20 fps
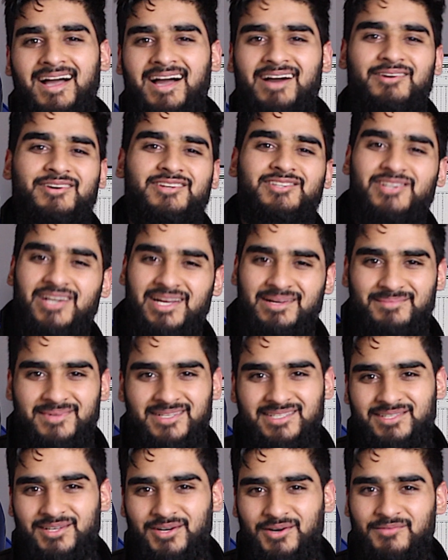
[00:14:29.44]
how I track
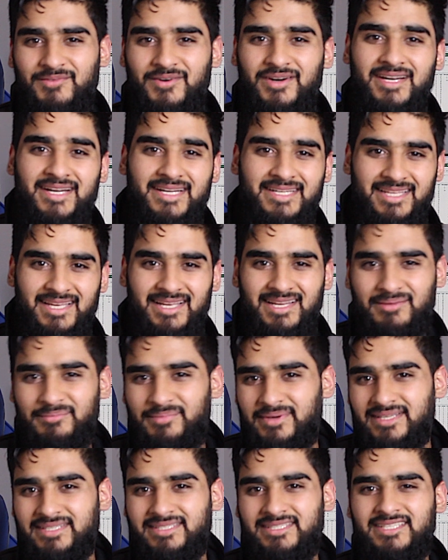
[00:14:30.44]
myself on a daily
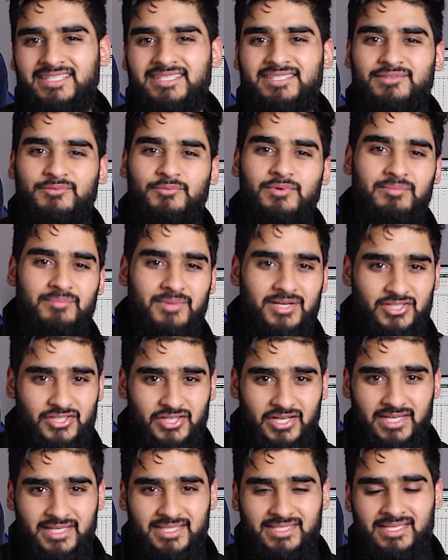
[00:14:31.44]
basis with my
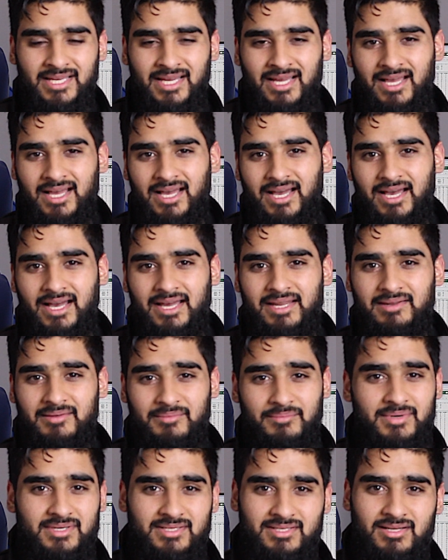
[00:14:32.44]
trades and
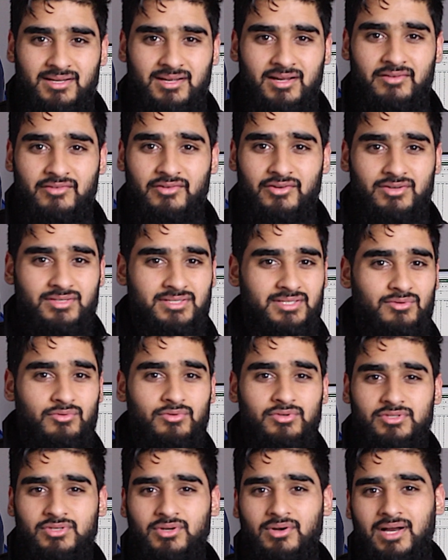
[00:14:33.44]
my scenarios.
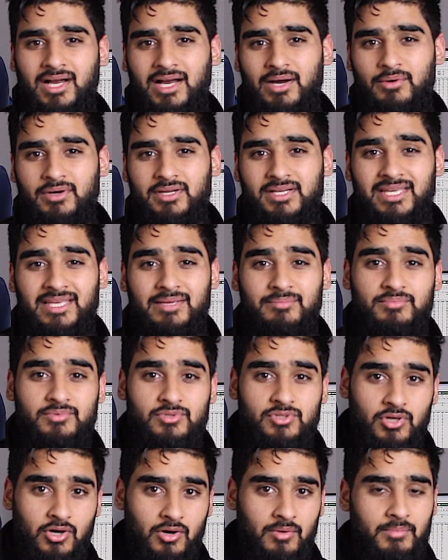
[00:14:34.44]
Also how I keep
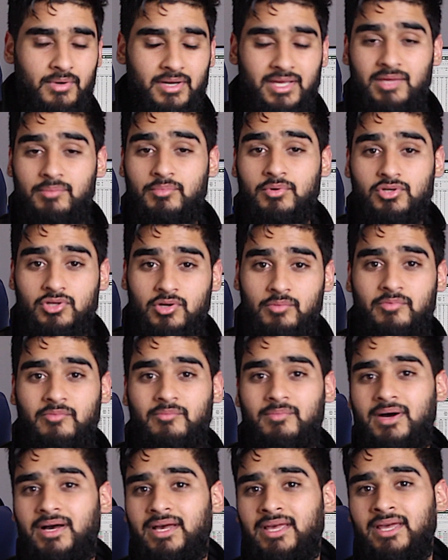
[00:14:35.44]
on top of
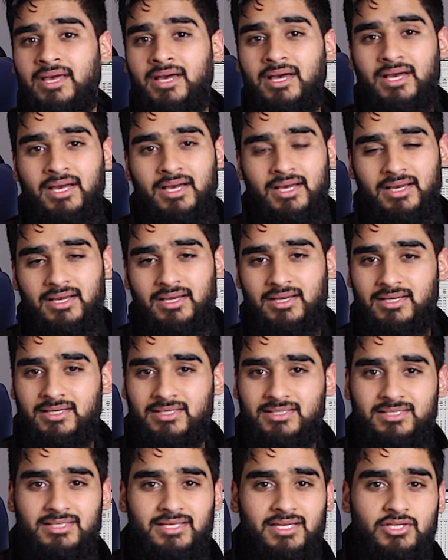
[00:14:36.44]
my
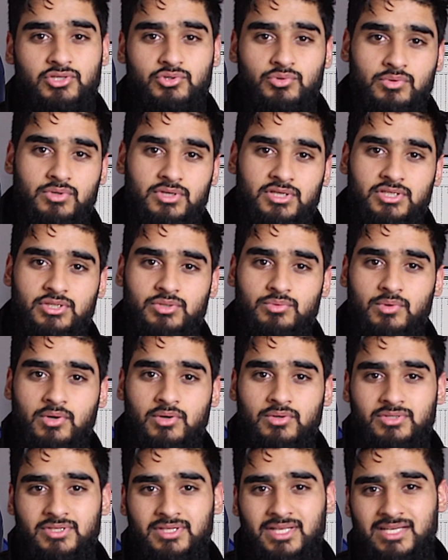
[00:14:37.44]
schedule as
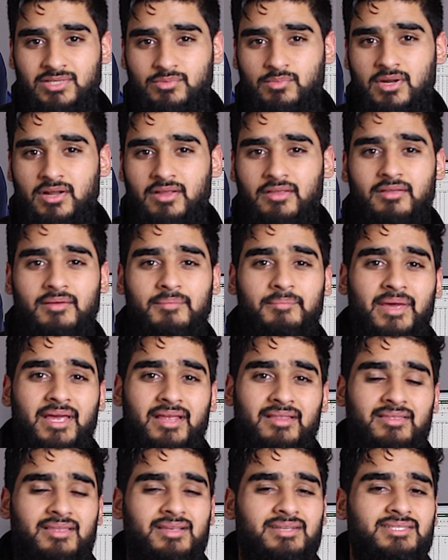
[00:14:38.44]
well. So that's one of the
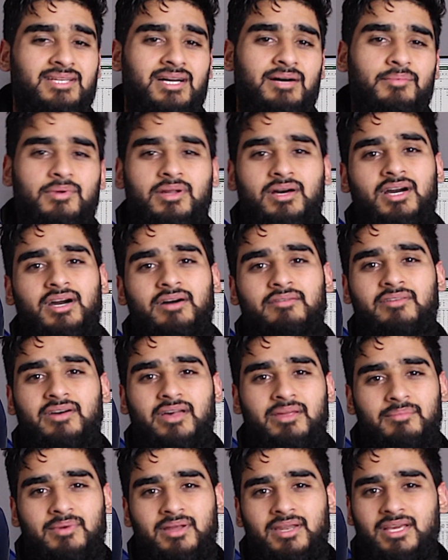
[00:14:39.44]
main things I'm going to cover
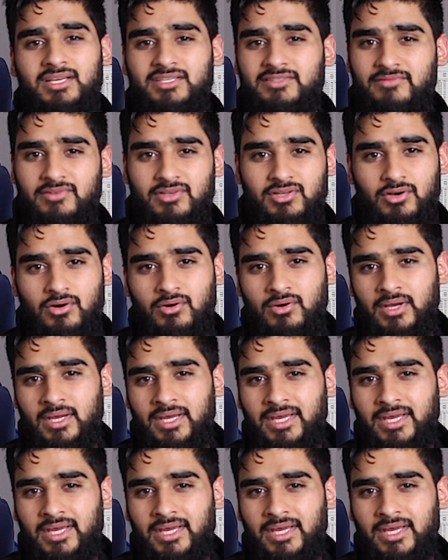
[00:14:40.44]
in my next video,